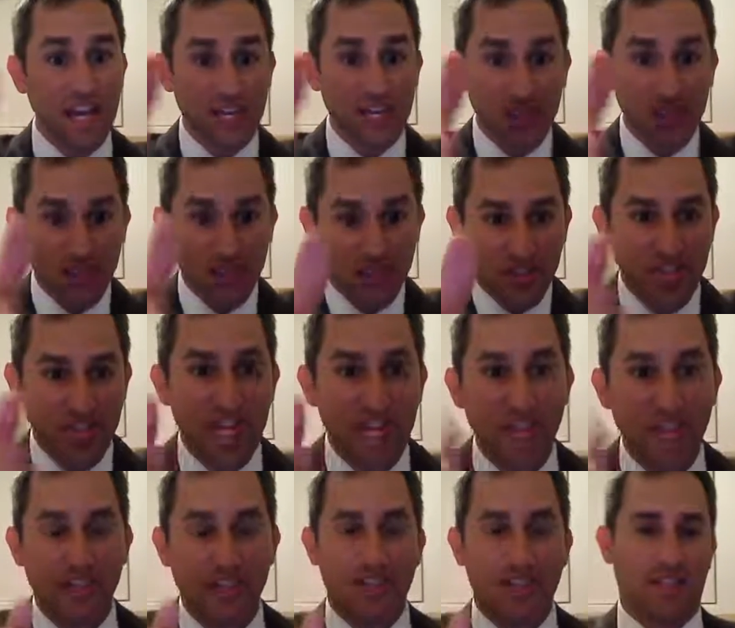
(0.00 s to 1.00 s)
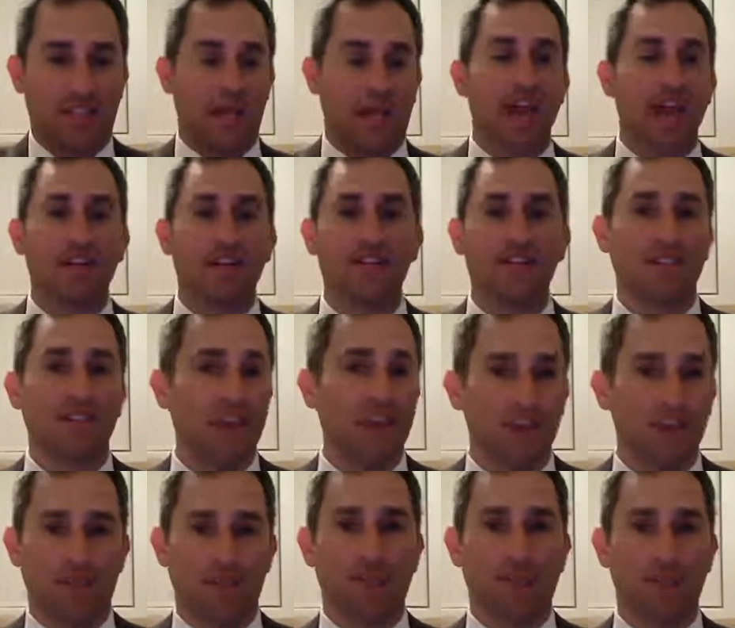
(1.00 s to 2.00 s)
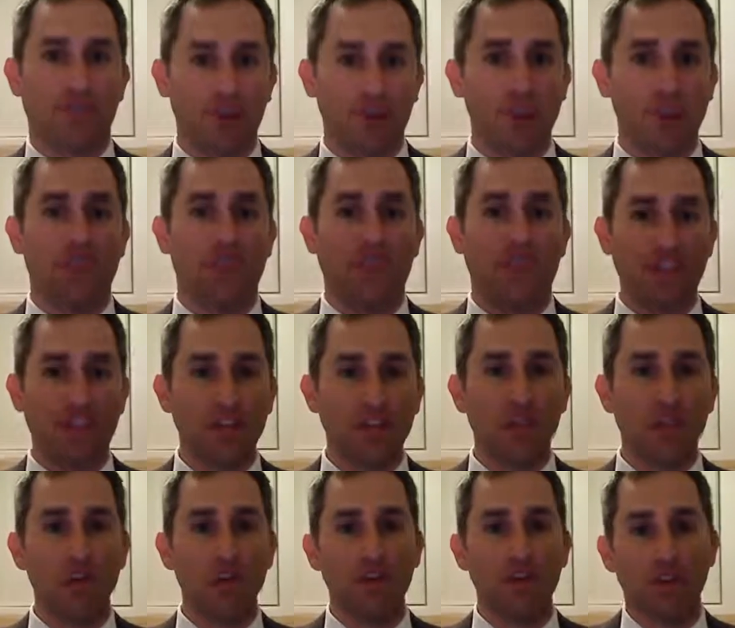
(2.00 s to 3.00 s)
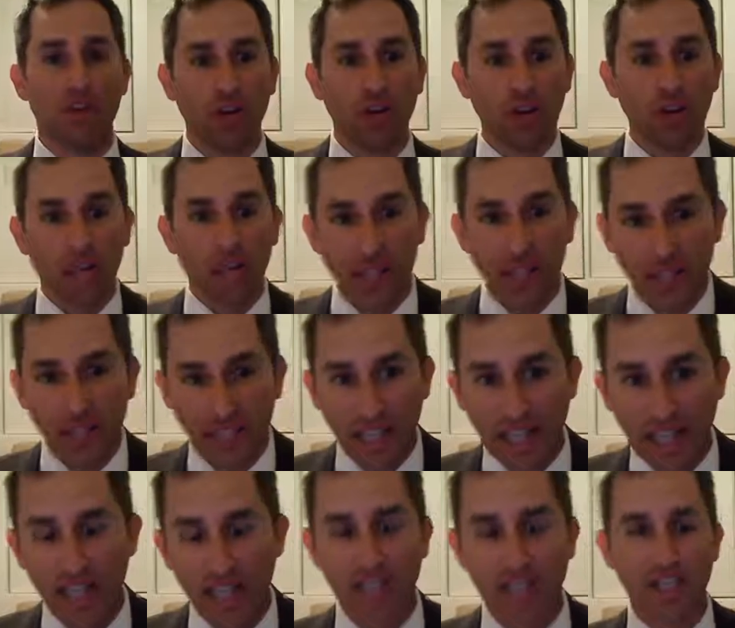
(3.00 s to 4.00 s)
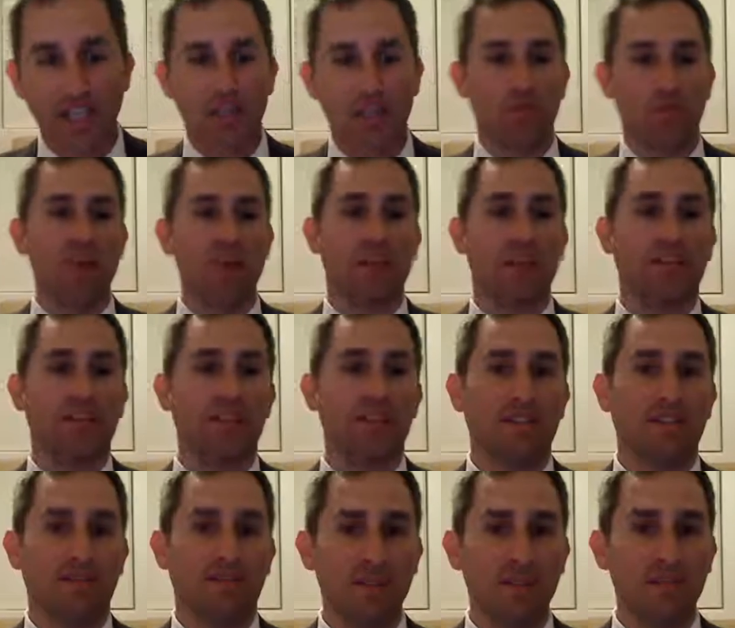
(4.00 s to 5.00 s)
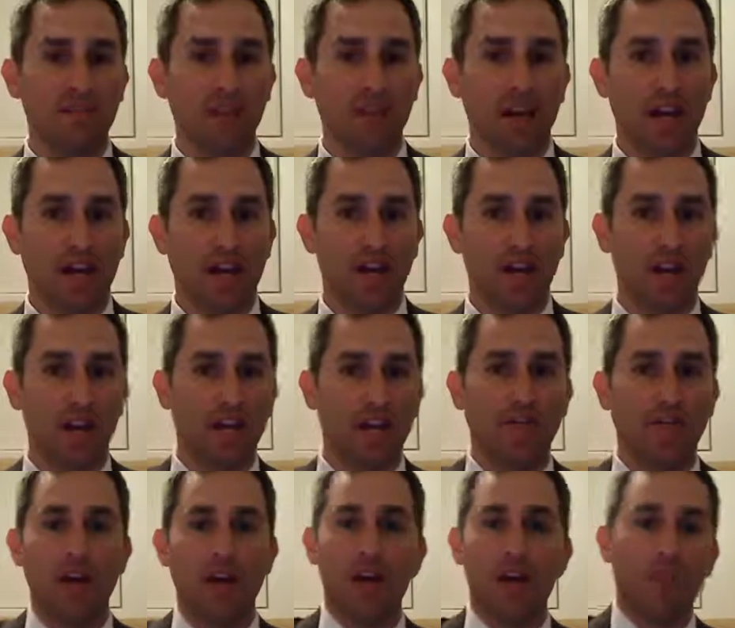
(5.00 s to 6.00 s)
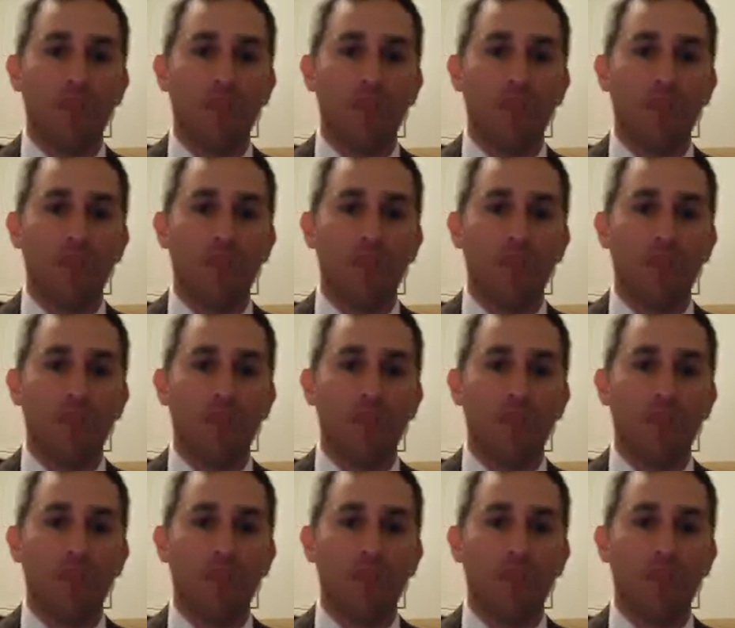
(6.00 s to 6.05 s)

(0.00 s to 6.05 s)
You'll see that the title is there preserved in Google, linking directly to FEMA.gov.